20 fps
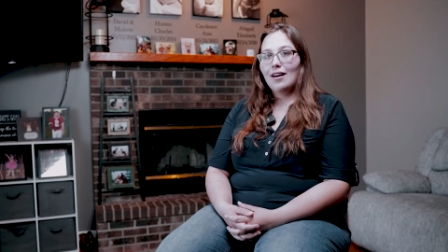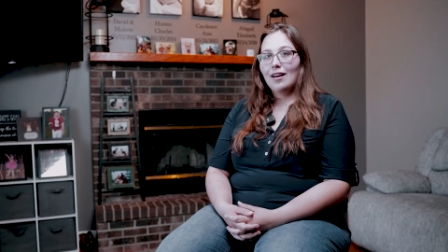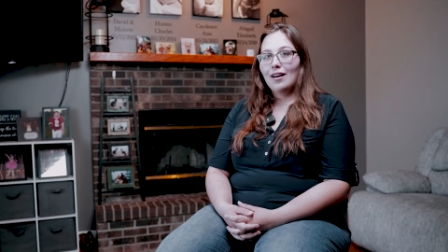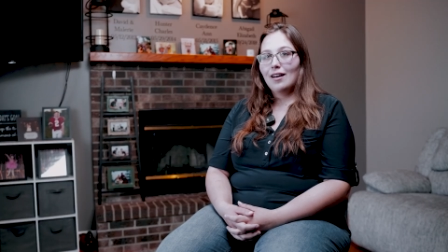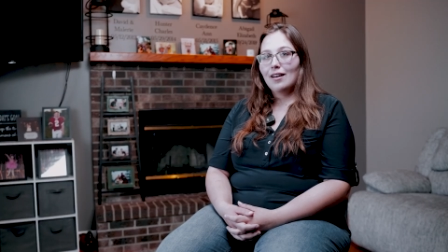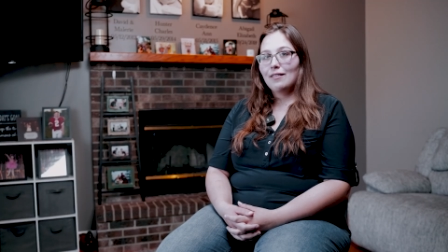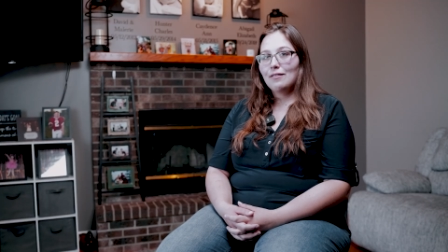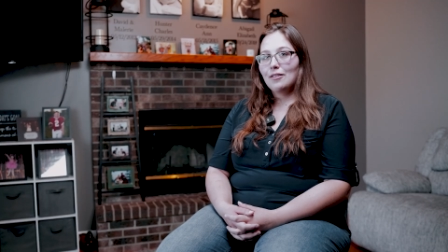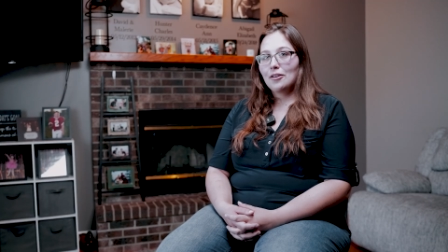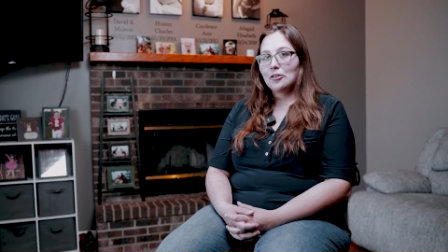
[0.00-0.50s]

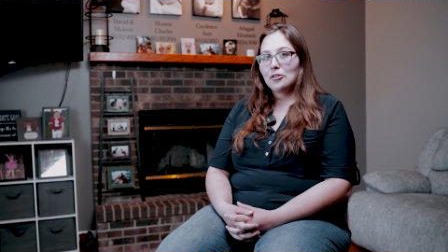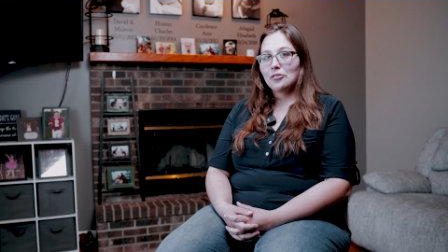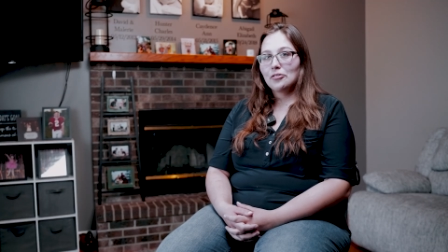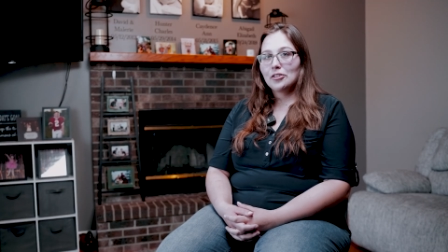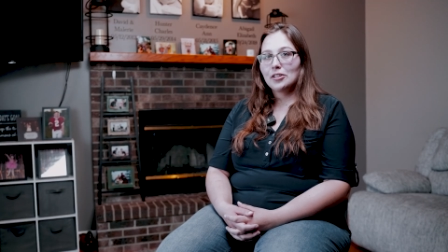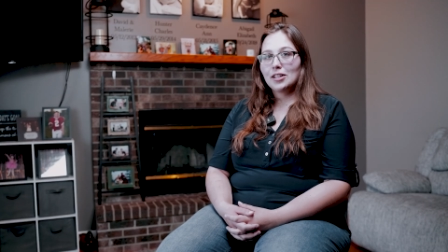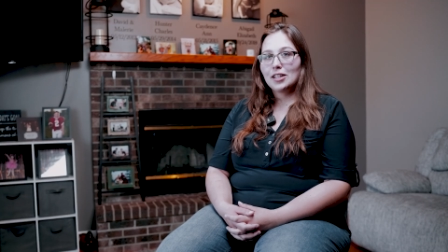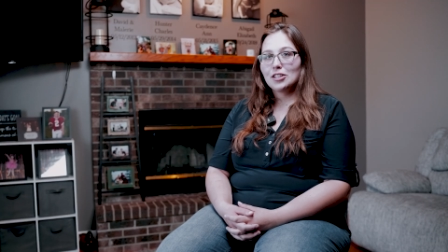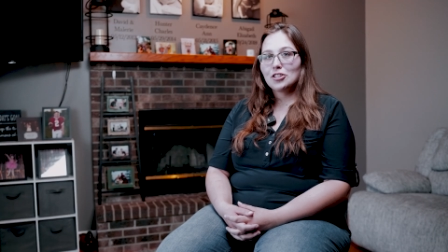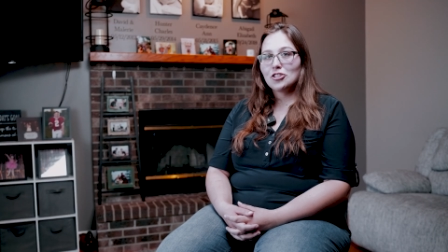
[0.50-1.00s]
I found a
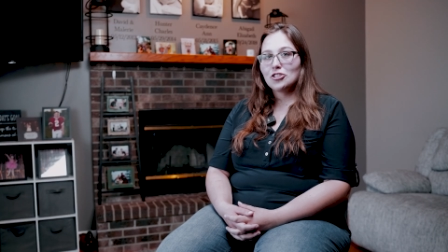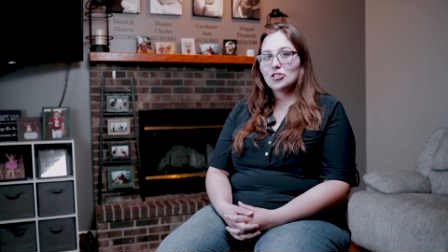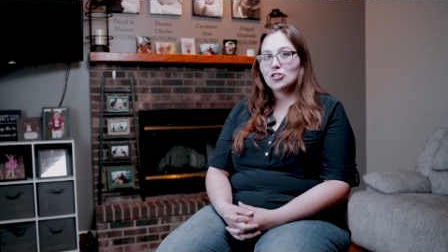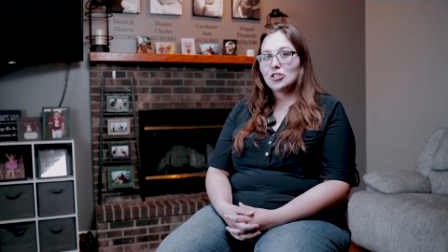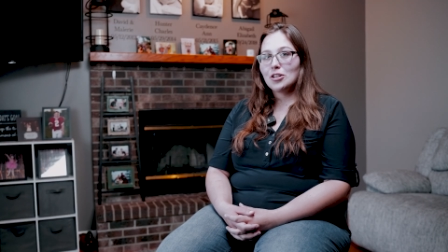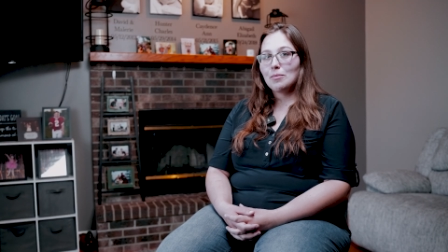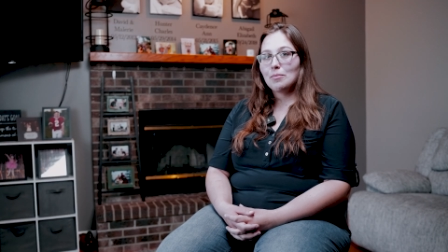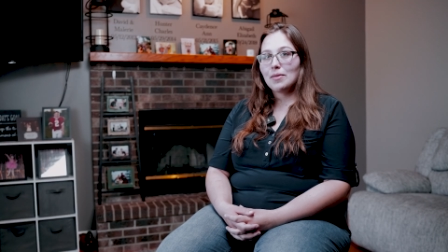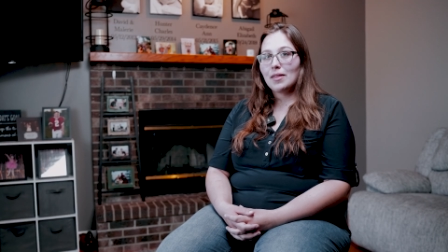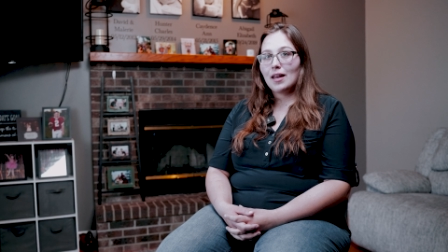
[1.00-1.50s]

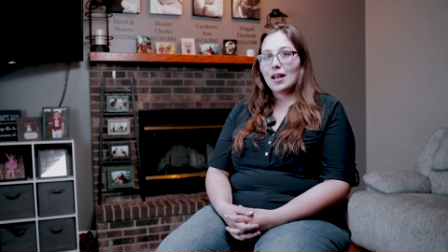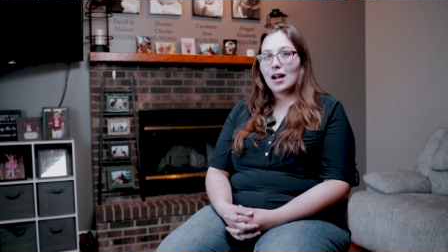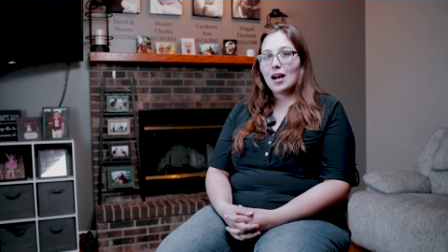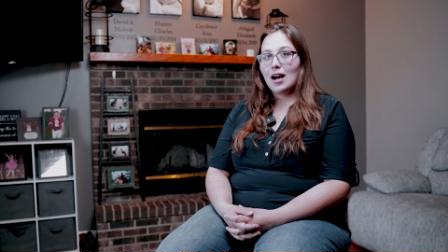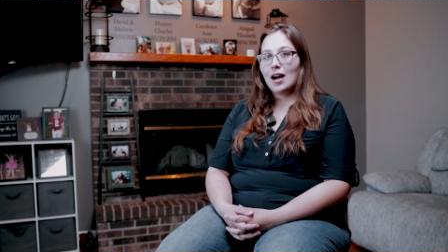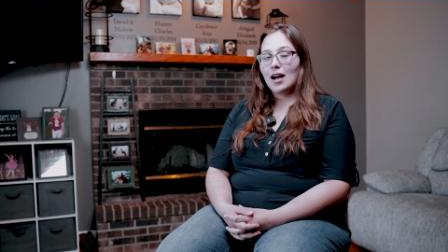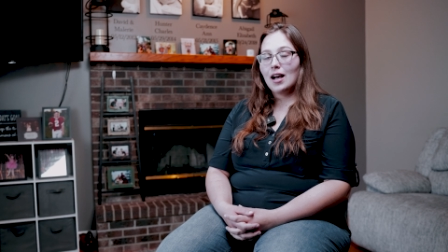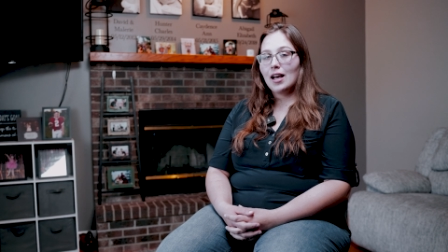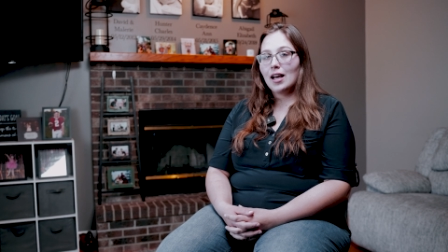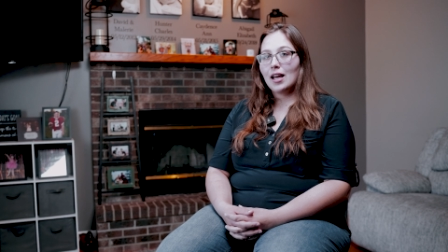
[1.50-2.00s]
relationship that
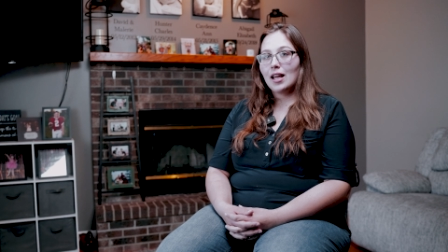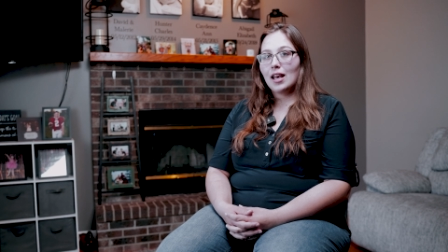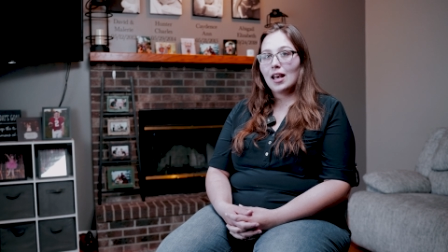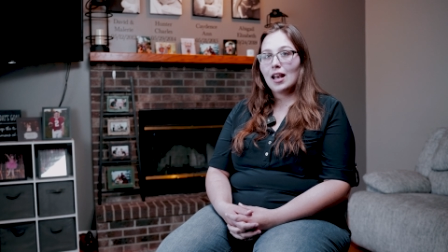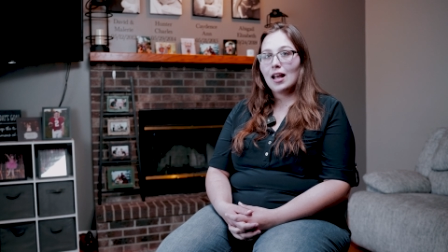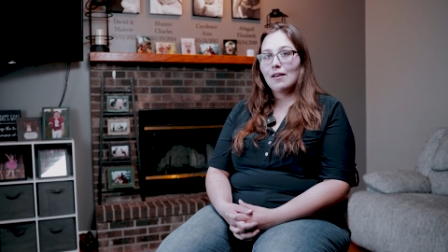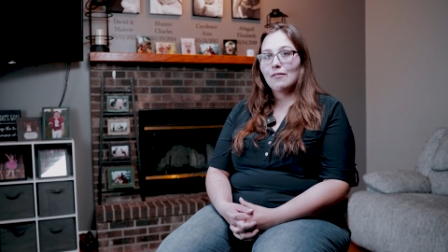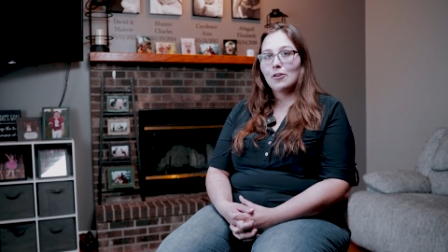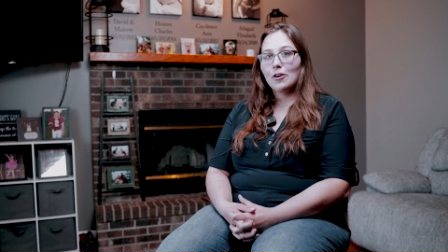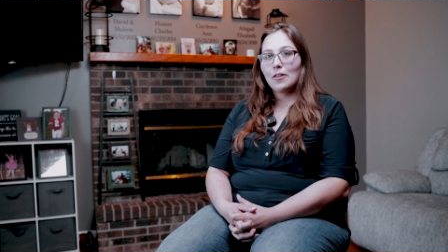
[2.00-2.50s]
I
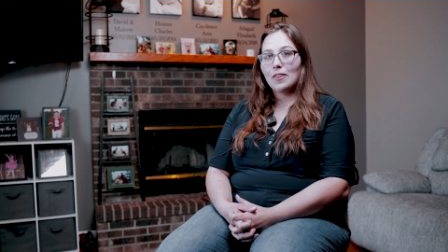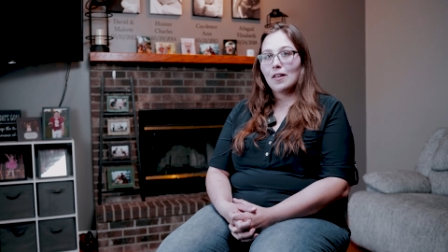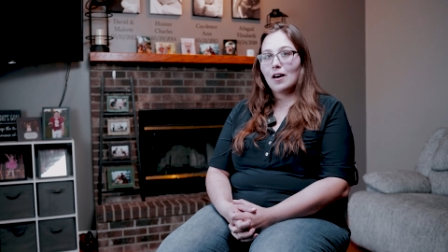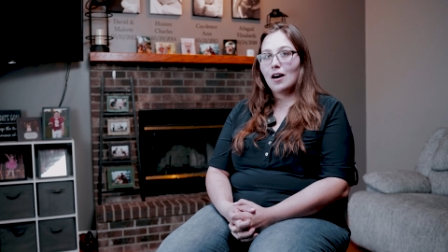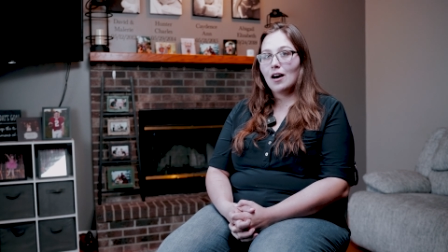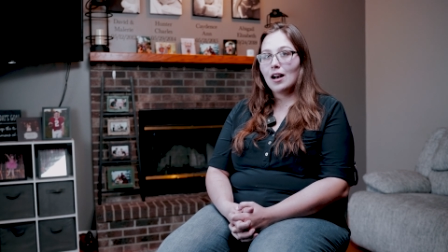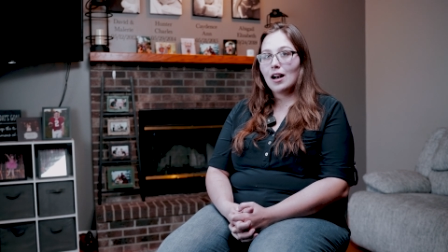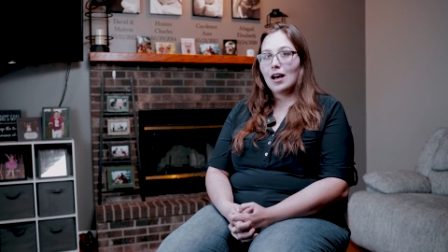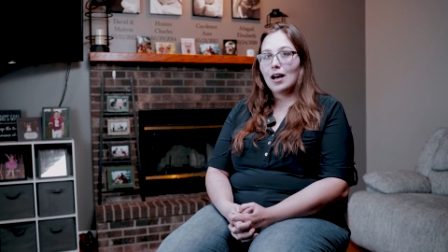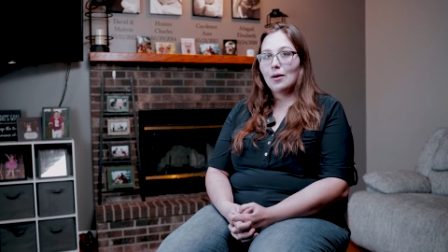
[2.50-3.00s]
never
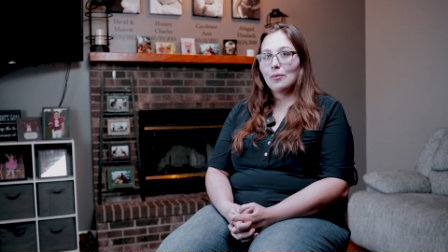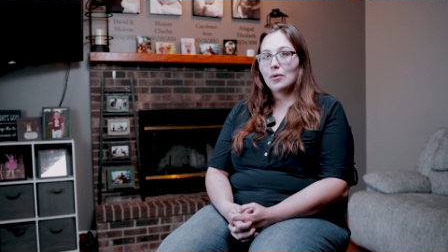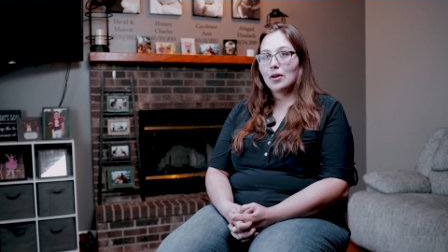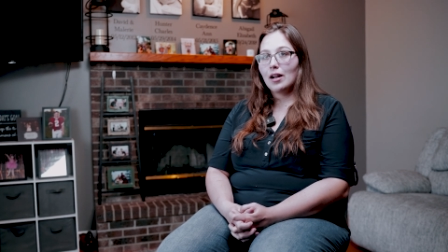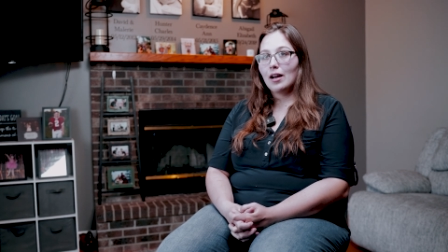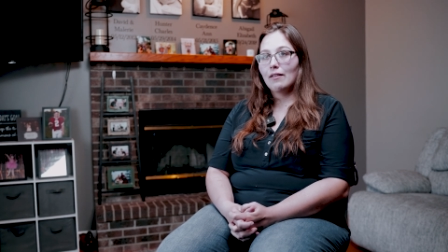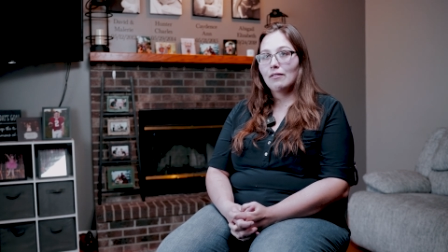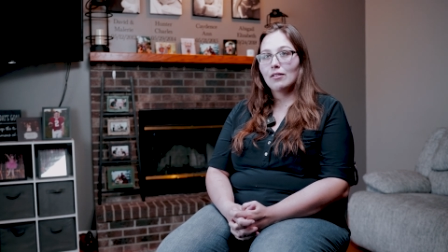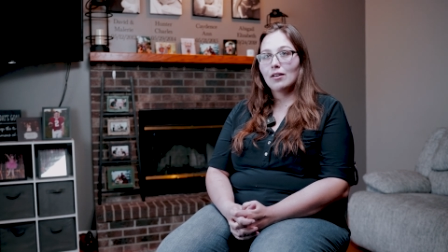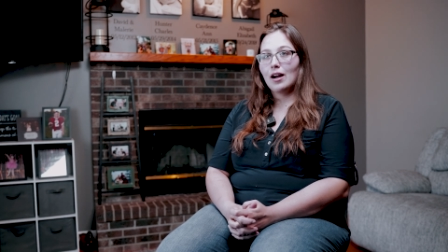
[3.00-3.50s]
thought I would
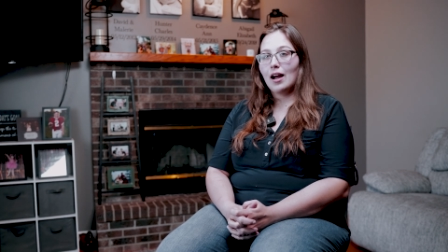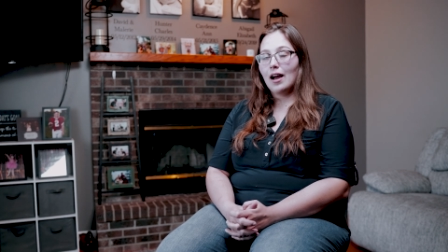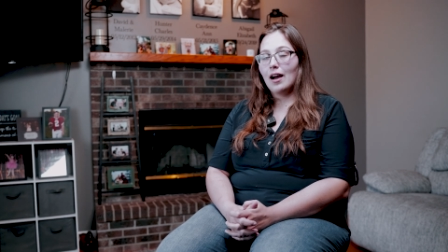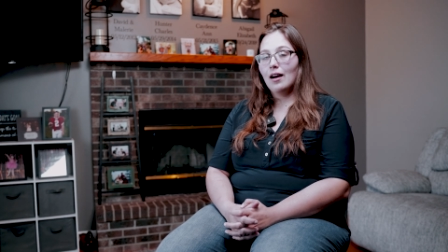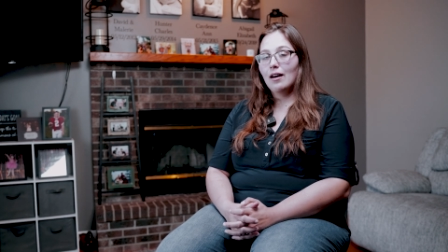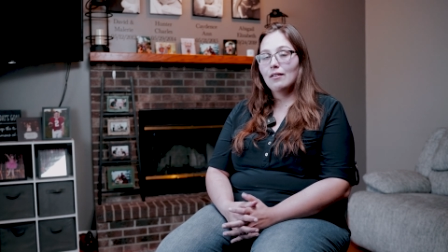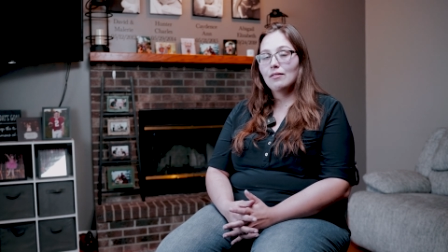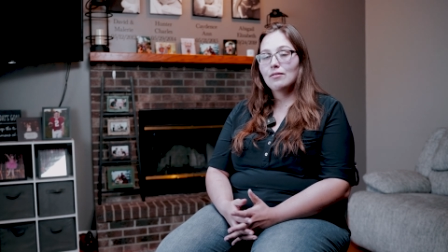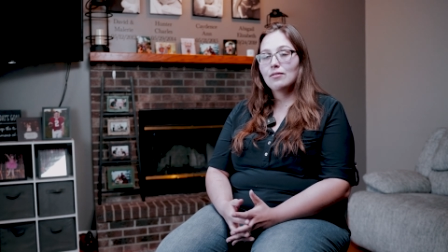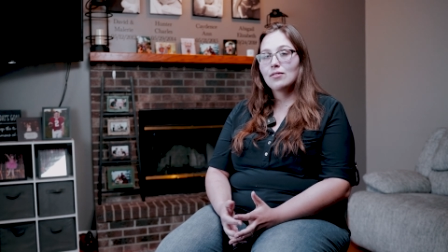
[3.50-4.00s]
ever
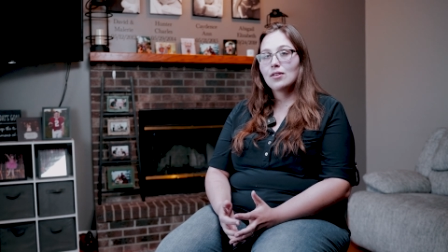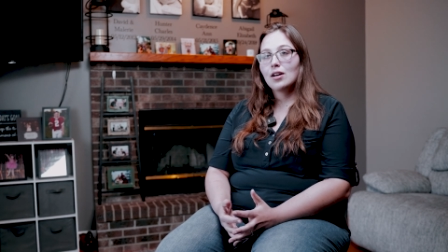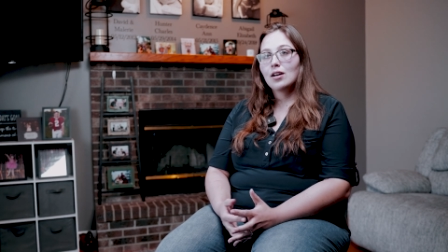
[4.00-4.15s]
have